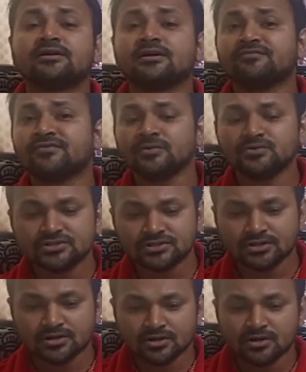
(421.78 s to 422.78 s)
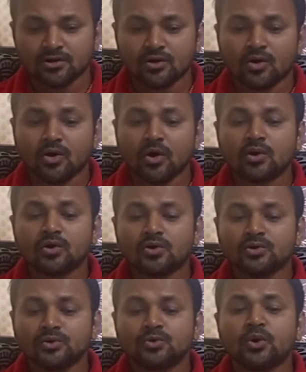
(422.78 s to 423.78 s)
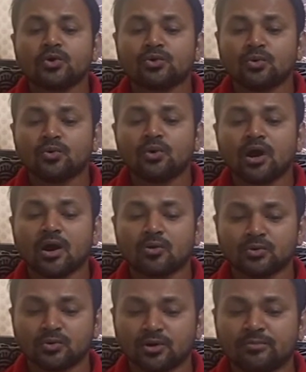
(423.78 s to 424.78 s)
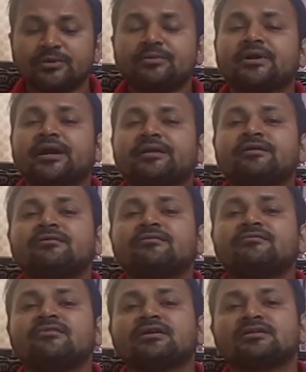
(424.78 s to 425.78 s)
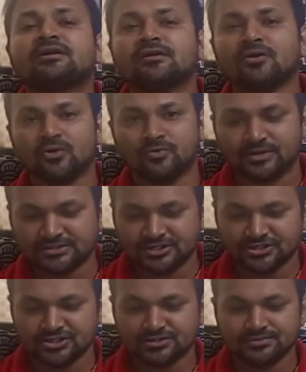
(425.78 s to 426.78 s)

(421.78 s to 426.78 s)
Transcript: confused or do not know how to communicate further conversation.